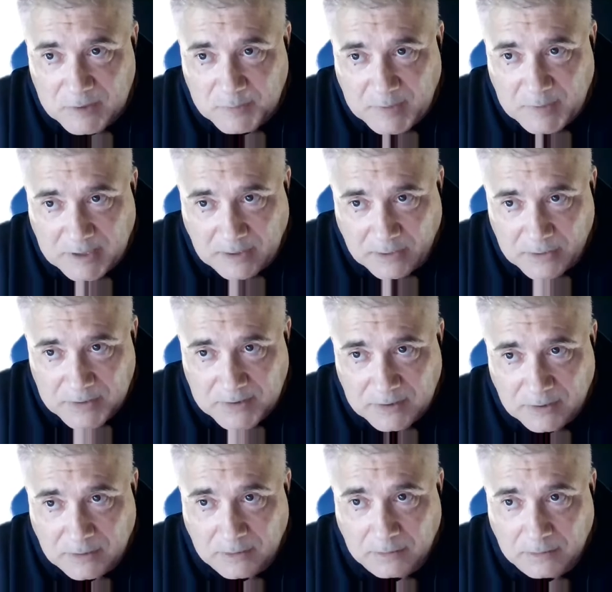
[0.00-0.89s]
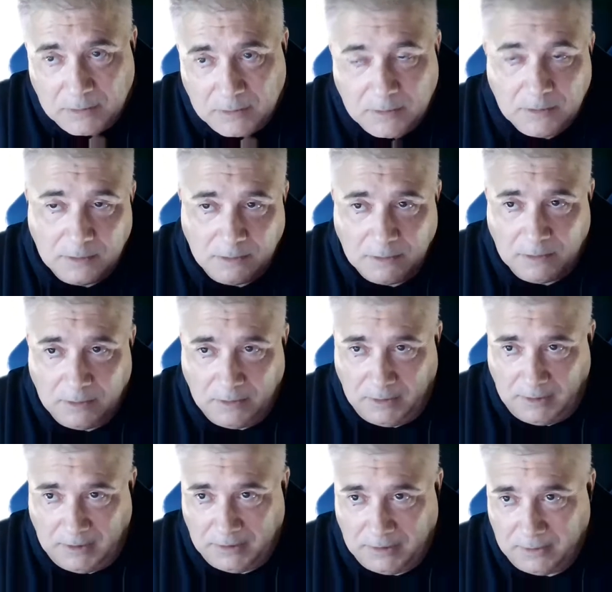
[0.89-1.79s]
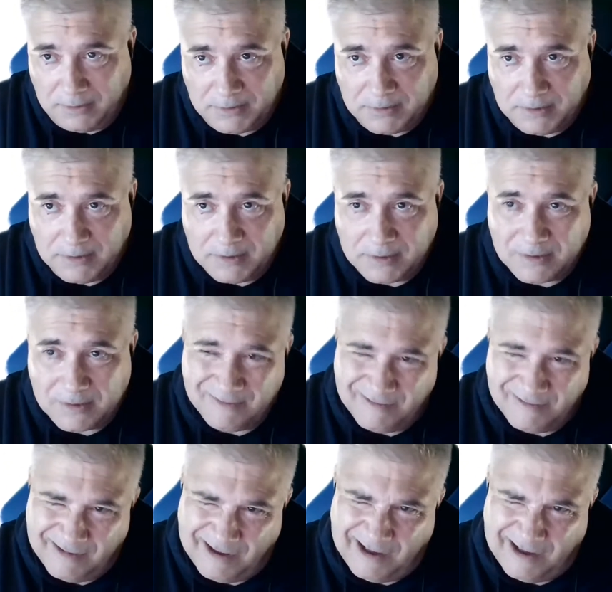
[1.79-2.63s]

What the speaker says: speaker, so English is